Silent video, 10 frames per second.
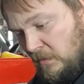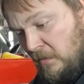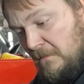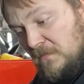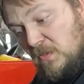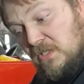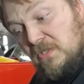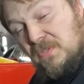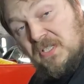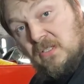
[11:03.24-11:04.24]
Um, so
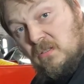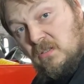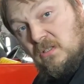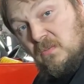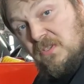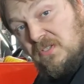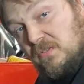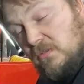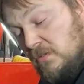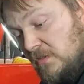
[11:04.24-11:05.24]
as I was saying earlier with the
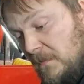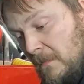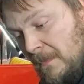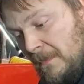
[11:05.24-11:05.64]
screws,